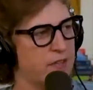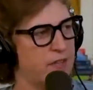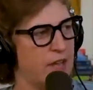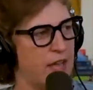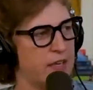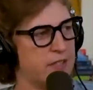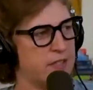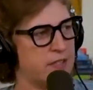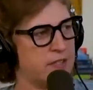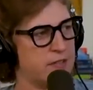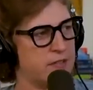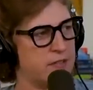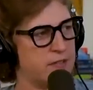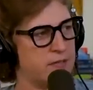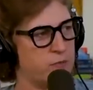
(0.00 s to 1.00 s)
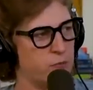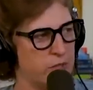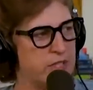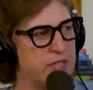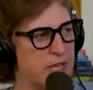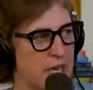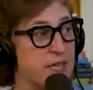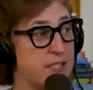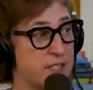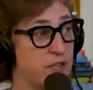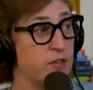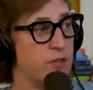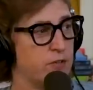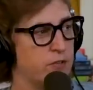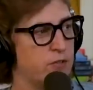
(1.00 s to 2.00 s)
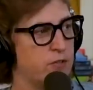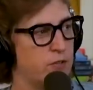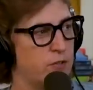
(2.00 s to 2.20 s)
that really takes years.